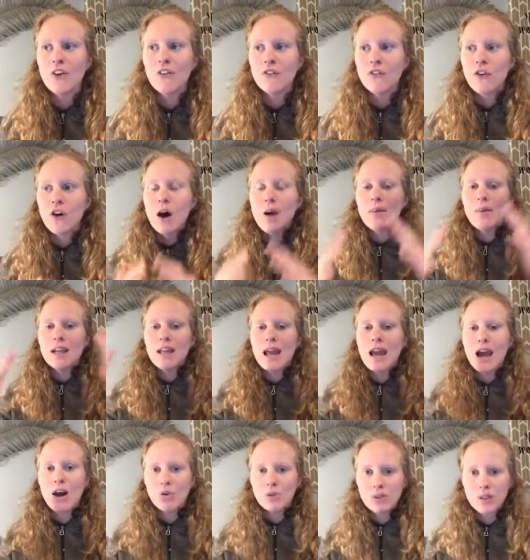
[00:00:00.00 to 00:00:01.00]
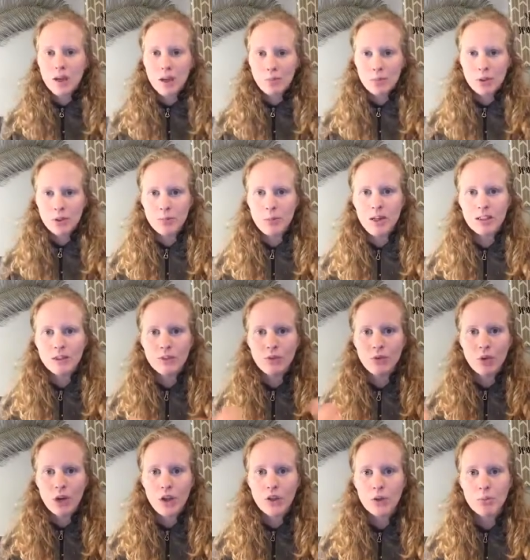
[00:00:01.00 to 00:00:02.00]
from an outside perspective,
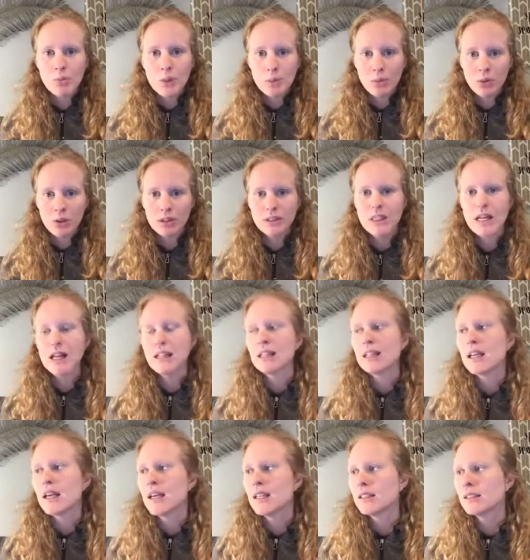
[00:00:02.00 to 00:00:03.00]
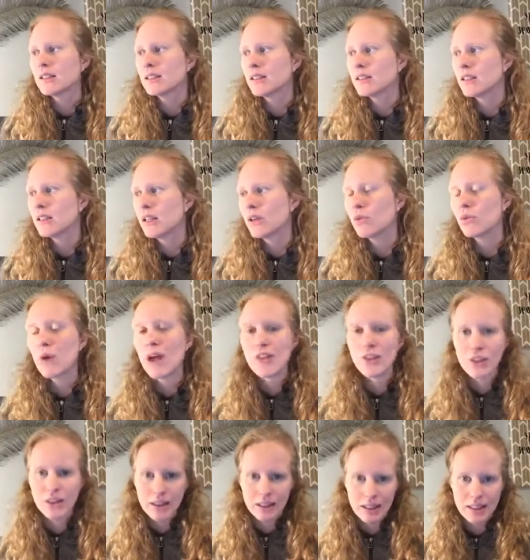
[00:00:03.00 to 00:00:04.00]
what other people are telling us, rather
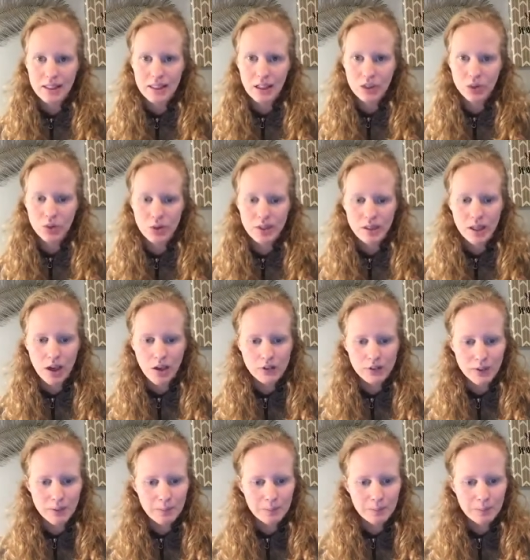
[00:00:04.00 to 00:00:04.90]
than listening to ourselves.